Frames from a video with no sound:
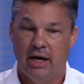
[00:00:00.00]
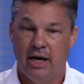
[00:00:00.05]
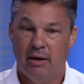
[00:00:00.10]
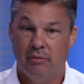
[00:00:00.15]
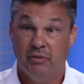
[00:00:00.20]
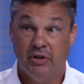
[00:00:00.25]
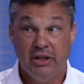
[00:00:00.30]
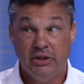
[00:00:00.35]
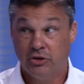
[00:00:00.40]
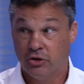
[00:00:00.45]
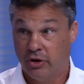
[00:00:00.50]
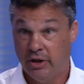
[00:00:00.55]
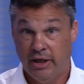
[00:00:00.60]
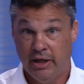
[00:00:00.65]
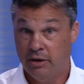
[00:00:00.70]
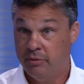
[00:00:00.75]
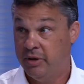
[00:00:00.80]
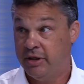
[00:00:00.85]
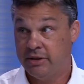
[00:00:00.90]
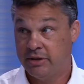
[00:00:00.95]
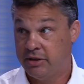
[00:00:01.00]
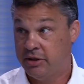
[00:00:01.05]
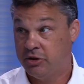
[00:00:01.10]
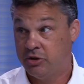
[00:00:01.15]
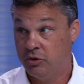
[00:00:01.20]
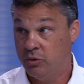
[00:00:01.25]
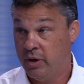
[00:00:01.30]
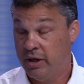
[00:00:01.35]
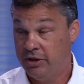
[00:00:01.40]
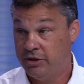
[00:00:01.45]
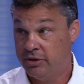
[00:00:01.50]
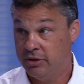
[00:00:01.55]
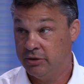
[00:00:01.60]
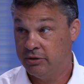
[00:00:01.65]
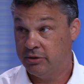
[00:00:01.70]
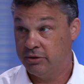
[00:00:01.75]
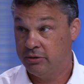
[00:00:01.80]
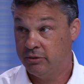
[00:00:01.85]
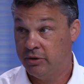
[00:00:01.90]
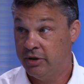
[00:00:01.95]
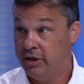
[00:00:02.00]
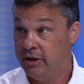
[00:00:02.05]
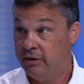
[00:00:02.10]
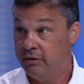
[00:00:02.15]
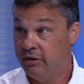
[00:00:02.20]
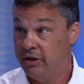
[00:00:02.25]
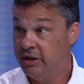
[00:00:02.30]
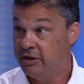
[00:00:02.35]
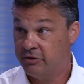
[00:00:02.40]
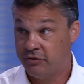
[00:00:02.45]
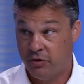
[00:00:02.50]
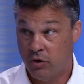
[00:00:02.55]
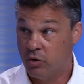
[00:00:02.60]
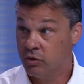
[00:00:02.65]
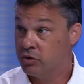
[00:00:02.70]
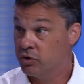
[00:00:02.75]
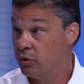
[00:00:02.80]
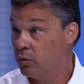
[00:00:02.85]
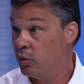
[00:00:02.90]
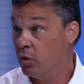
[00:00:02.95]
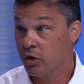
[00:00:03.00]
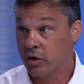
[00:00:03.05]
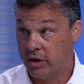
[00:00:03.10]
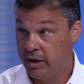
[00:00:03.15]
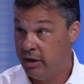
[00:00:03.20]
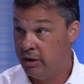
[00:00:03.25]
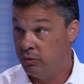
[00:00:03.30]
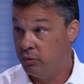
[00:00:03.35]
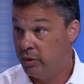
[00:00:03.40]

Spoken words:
These are intimate situations that these folks are working in.